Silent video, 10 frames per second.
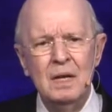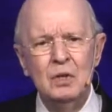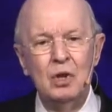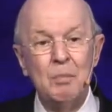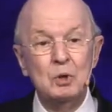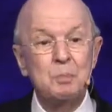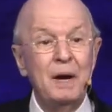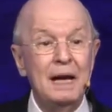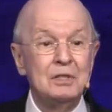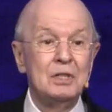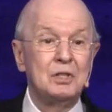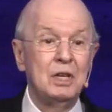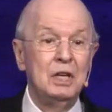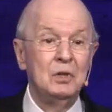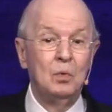You know, the most priceless
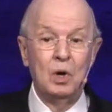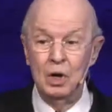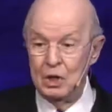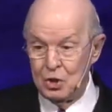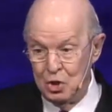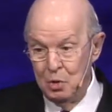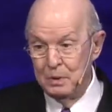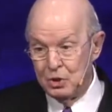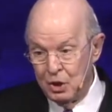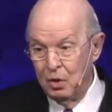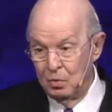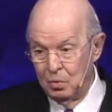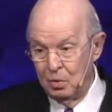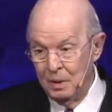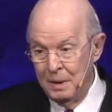thing in the world is the human
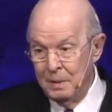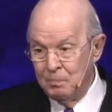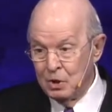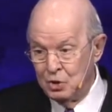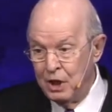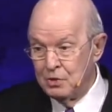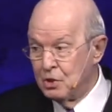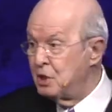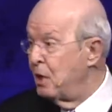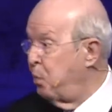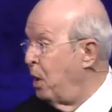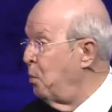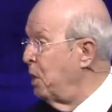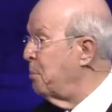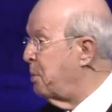soul. Jesus said,
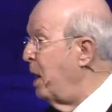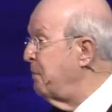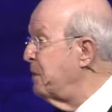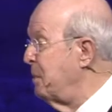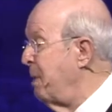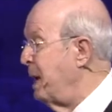What will it profit a